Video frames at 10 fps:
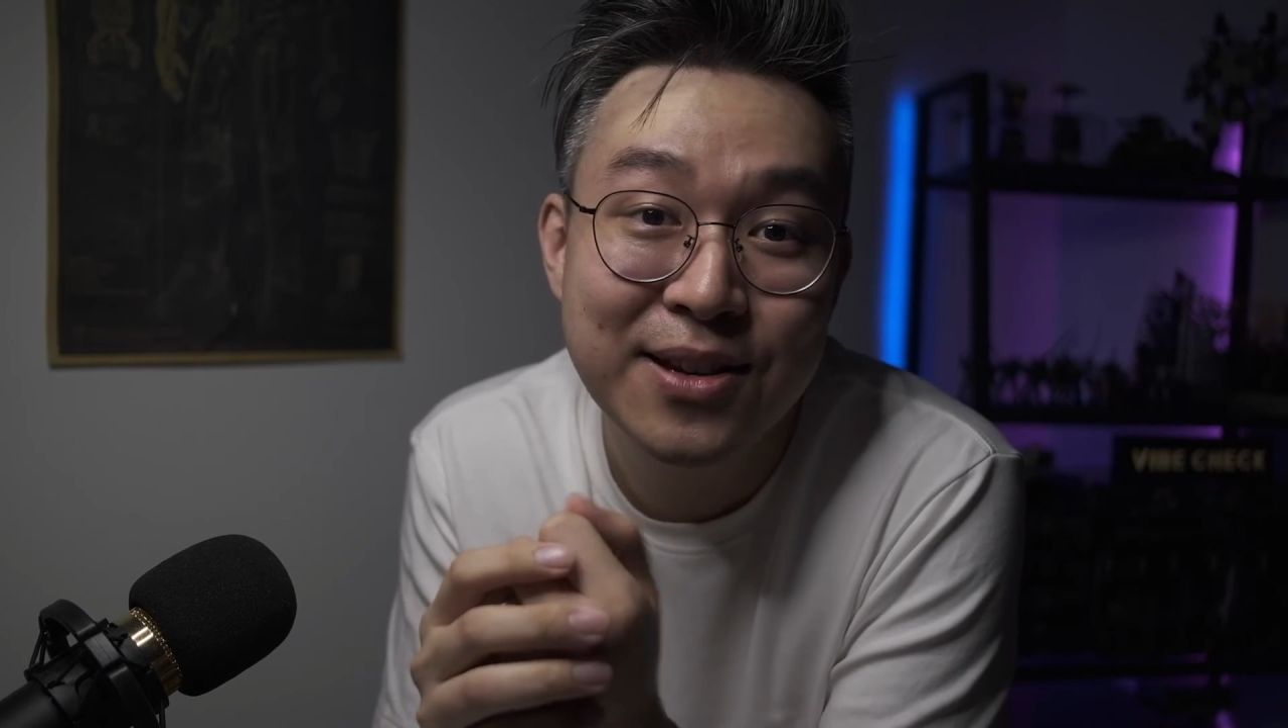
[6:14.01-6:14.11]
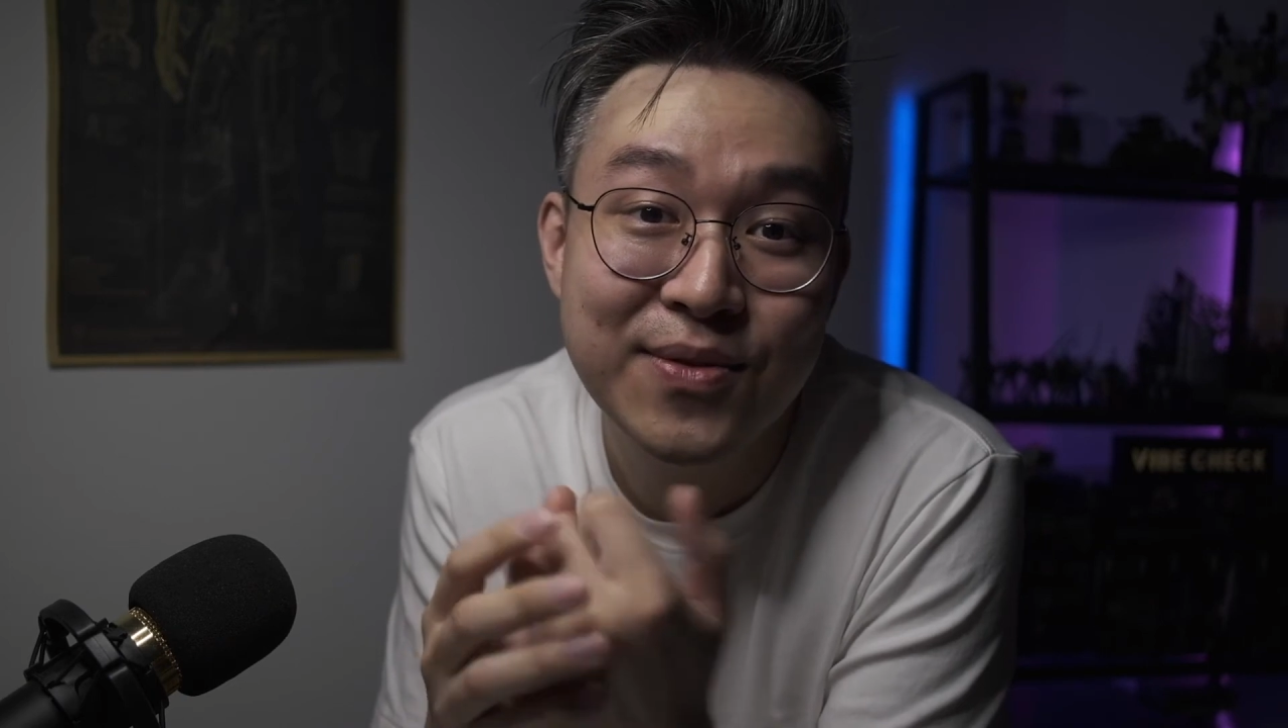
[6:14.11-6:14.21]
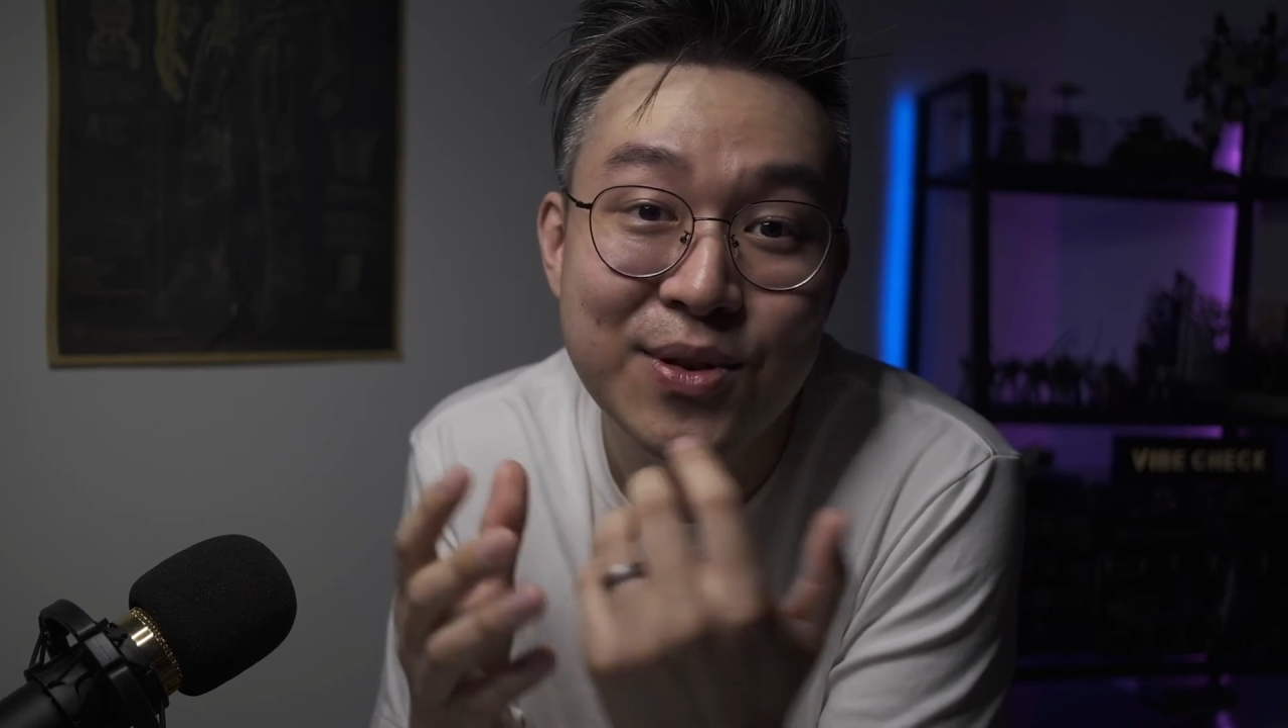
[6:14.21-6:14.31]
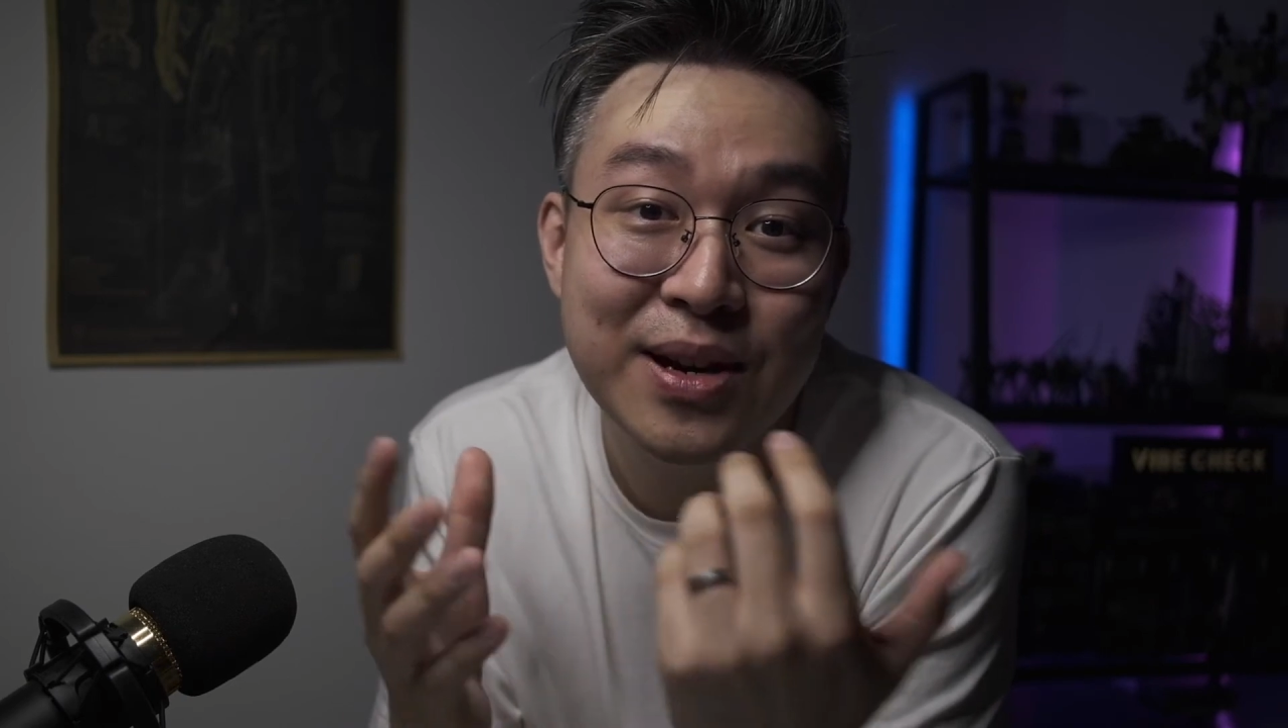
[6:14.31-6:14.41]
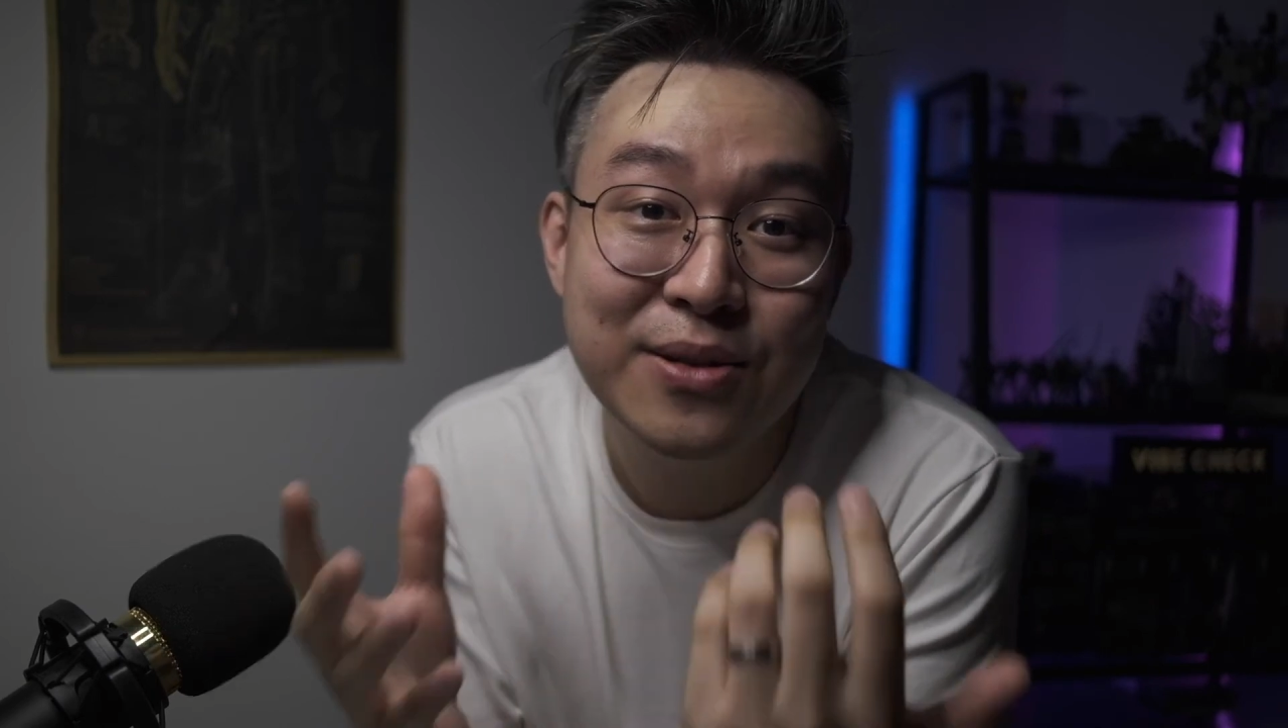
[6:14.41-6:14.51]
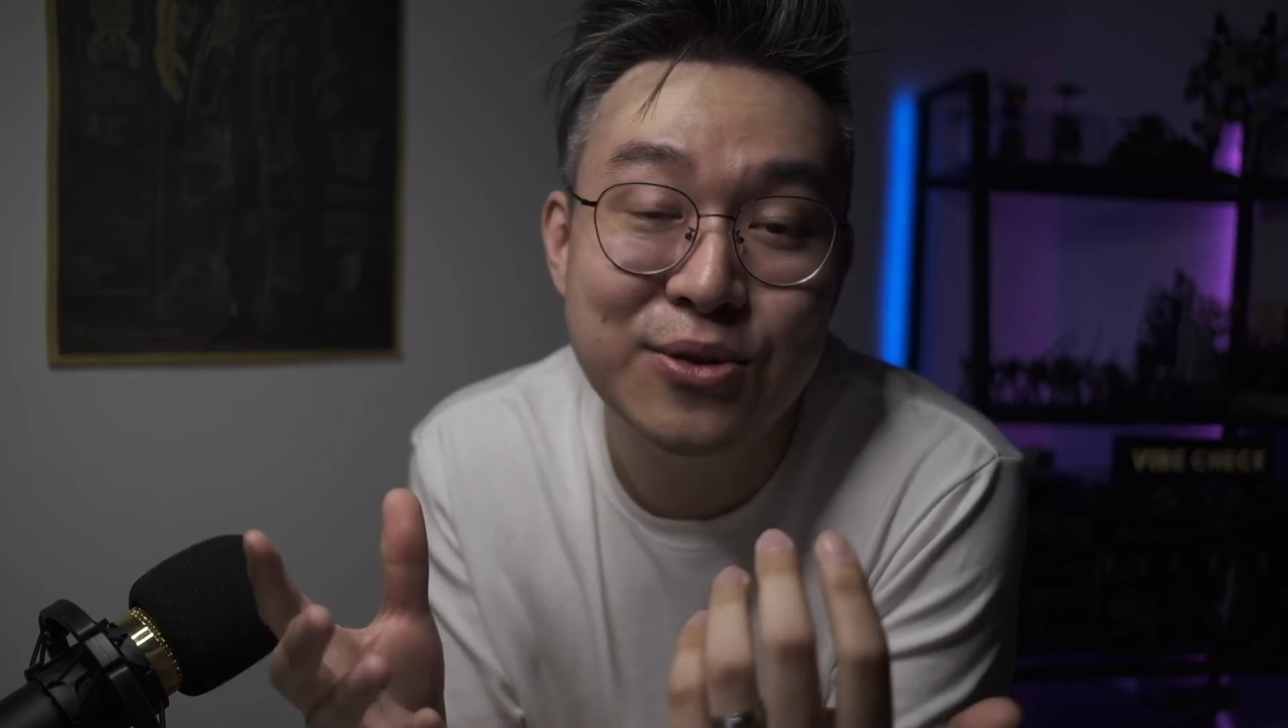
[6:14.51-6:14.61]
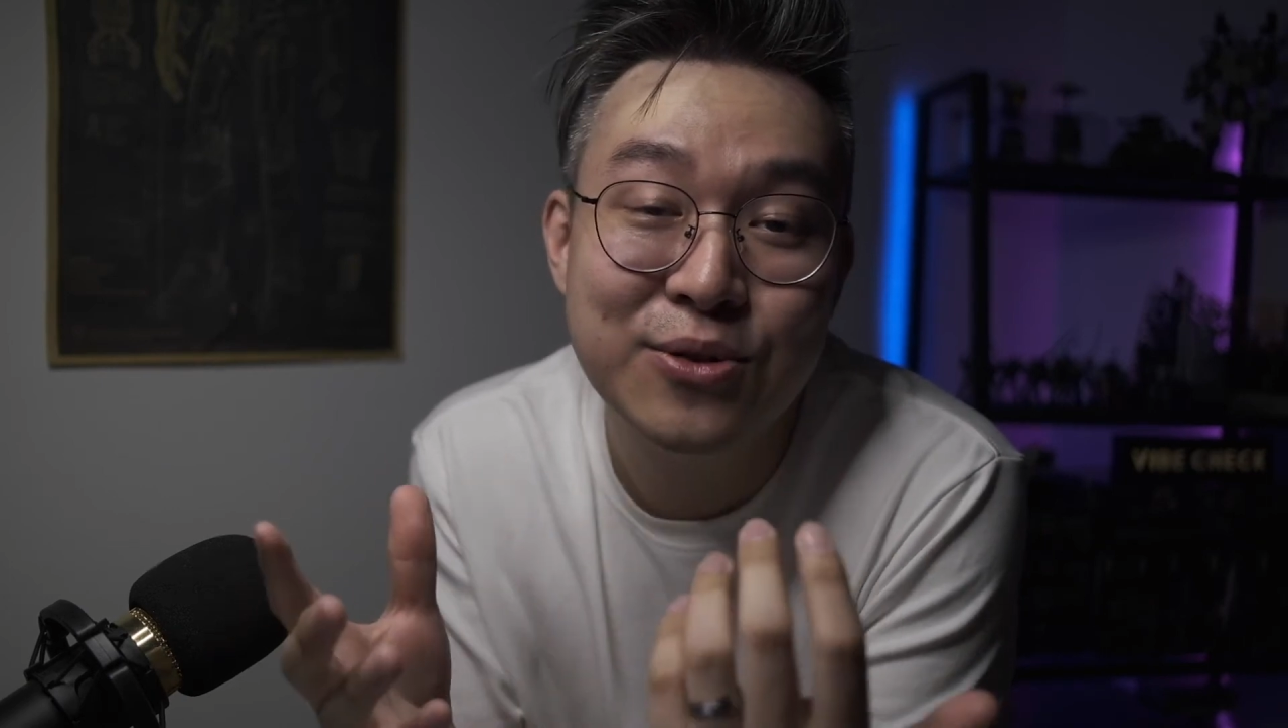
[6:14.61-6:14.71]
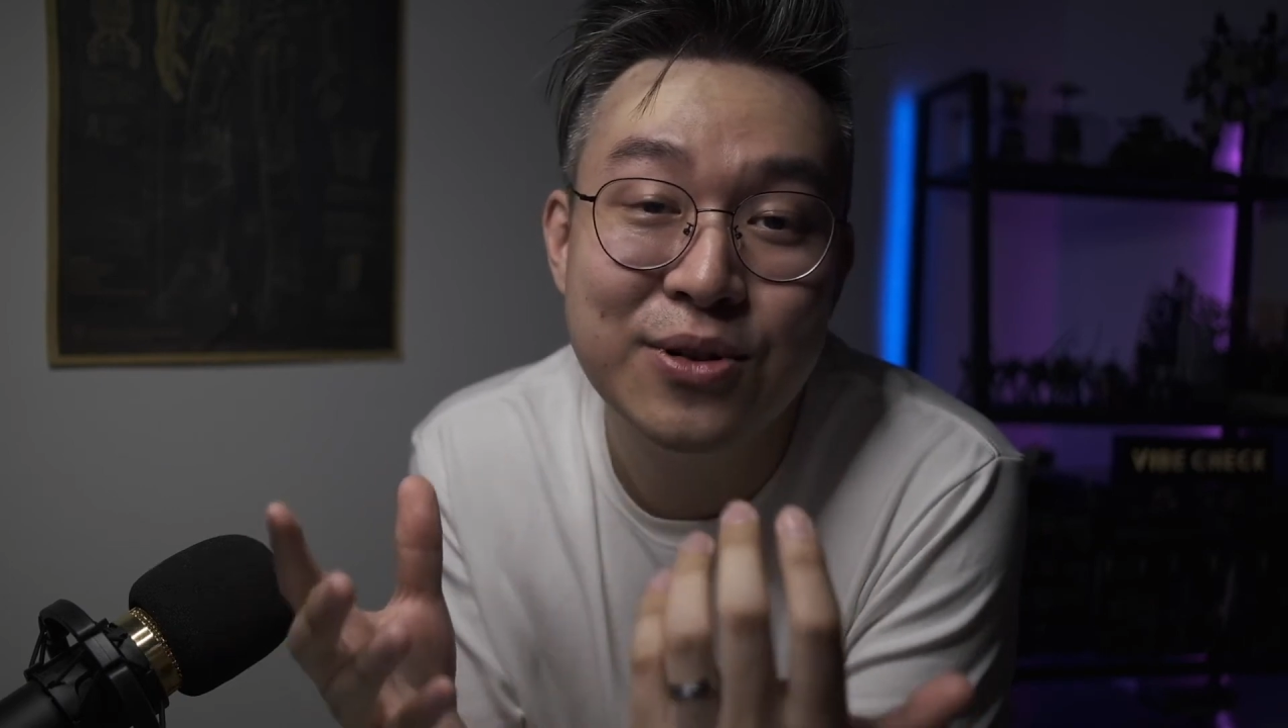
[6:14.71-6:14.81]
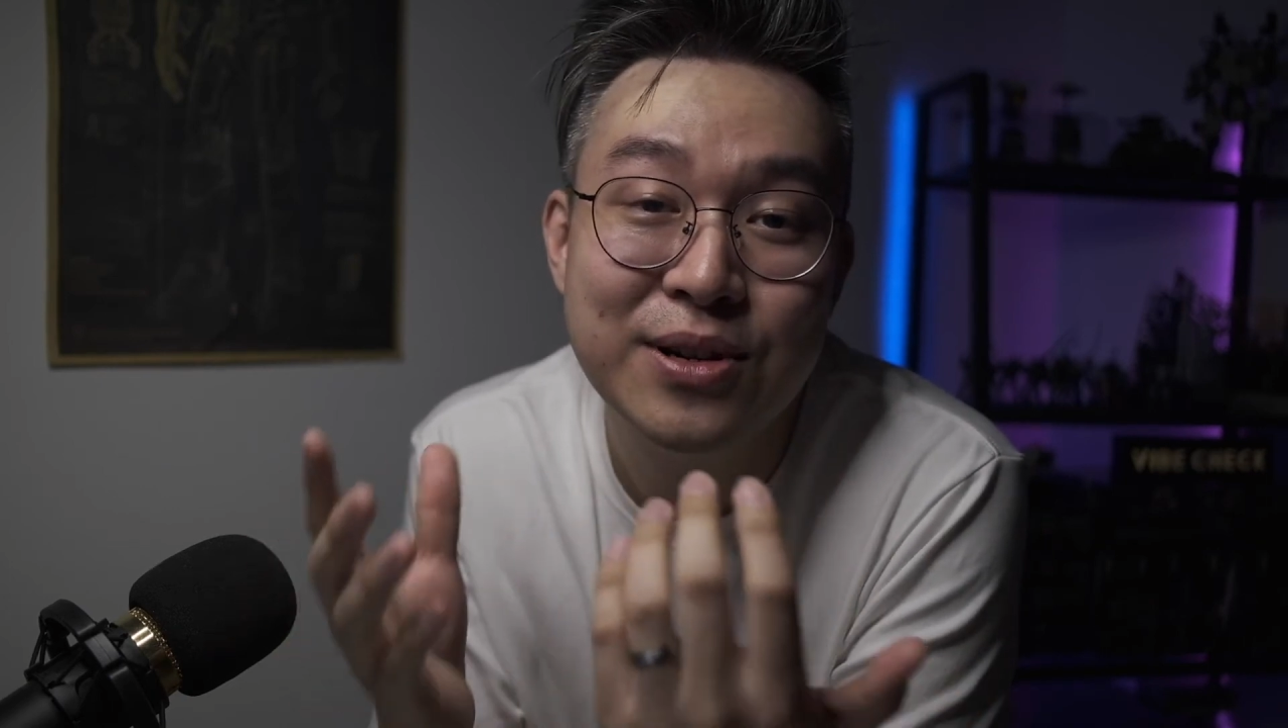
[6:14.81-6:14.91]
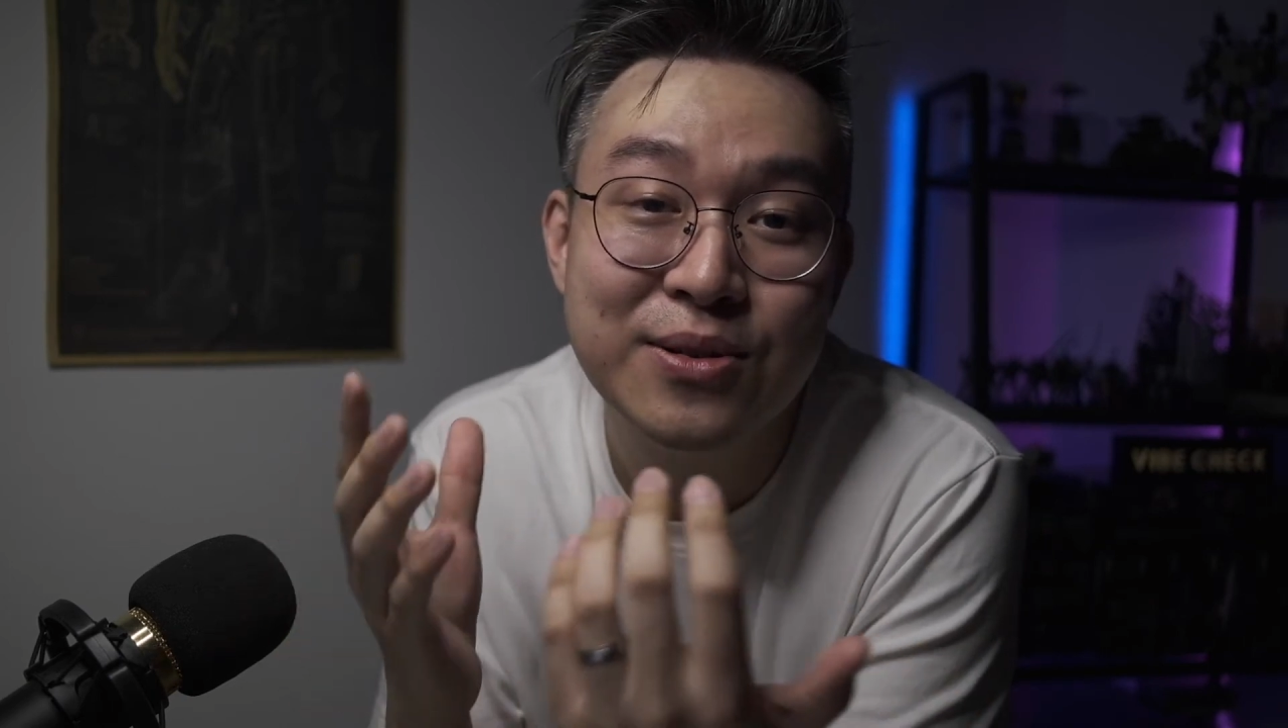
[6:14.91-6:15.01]
If you
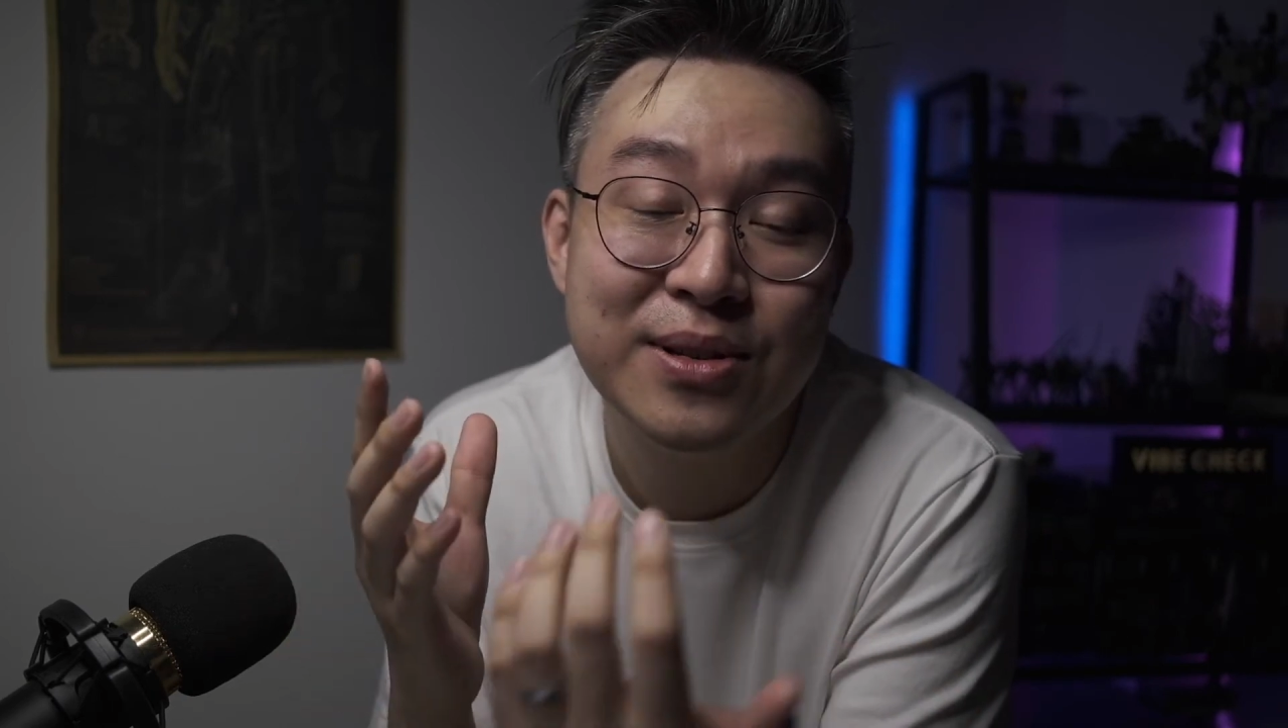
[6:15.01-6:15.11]
enjoyed